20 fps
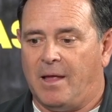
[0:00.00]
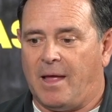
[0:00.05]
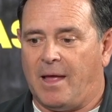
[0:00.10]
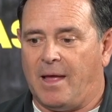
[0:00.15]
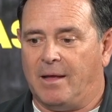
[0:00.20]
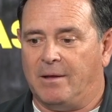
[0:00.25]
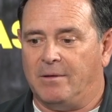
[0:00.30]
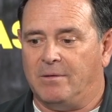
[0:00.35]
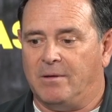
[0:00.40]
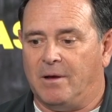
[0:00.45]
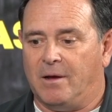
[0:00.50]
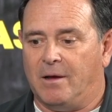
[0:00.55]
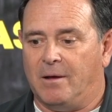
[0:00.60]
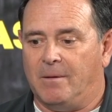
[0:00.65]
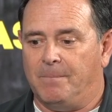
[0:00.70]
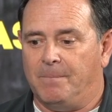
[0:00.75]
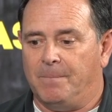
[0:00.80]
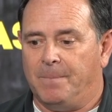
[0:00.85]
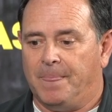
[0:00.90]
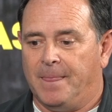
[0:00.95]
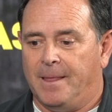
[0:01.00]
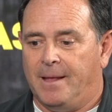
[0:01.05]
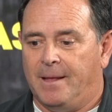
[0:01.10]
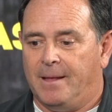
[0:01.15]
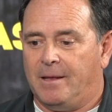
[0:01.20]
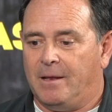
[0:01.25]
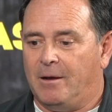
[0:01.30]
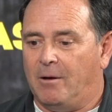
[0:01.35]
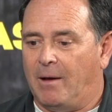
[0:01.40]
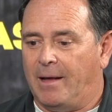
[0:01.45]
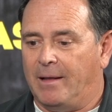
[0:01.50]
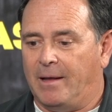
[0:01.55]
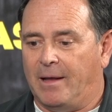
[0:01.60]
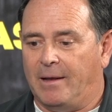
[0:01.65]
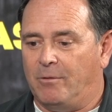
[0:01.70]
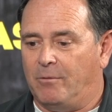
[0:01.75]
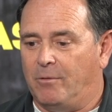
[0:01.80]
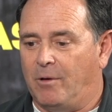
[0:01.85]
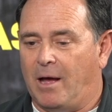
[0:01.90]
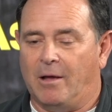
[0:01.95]
And
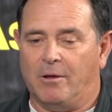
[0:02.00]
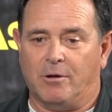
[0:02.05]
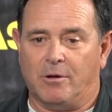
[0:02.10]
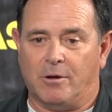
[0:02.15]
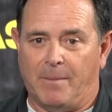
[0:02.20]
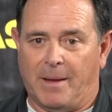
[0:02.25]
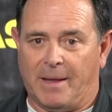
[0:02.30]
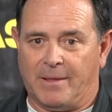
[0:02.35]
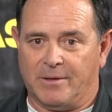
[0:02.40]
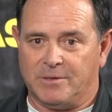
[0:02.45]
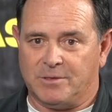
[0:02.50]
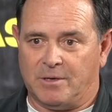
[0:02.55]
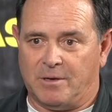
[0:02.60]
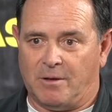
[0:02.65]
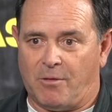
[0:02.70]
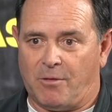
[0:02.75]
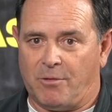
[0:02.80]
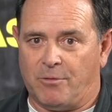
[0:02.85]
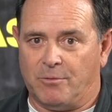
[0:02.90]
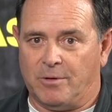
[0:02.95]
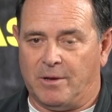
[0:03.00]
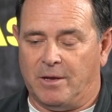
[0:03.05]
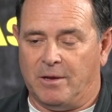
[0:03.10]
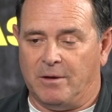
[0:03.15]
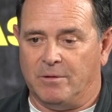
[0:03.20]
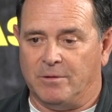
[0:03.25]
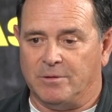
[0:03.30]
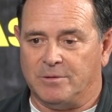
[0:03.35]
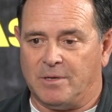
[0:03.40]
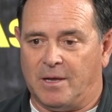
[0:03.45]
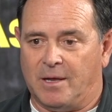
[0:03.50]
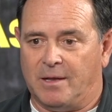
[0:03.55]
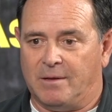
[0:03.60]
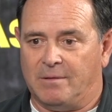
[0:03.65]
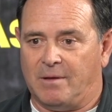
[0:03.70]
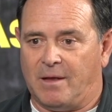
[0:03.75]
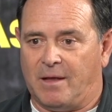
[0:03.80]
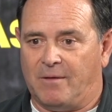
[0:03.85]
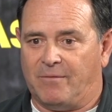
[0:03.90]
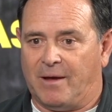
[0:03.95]
I don't know how you're going to make this another 30 years.
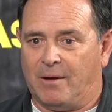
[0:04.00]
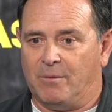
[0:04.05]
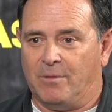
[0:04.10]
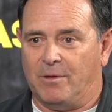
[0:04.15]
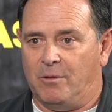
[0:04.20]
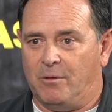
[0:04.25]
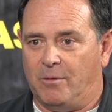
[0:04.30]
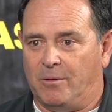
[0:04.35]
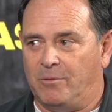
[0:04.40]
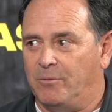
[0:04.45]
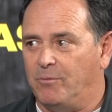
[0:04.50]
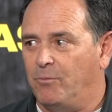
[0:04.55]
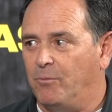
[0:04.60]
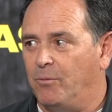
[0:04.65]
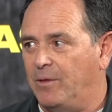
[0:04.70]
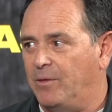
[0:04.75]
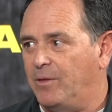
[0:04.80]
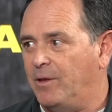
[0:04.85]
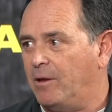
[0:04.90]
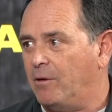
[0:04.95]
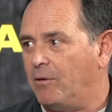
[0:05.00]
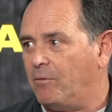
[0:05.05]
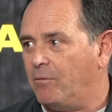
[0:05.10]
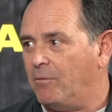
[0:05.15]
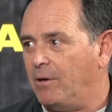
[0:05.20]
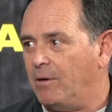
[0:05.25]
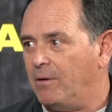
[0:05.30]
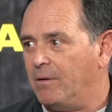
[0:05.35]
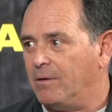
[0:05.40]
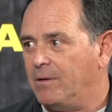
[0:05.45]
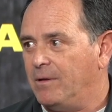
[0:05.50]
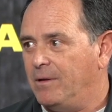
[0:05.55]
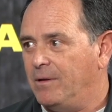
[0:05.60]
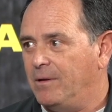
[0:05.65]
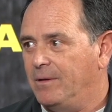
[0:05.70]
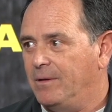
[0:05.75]
And if I were you, I'd rethink your career.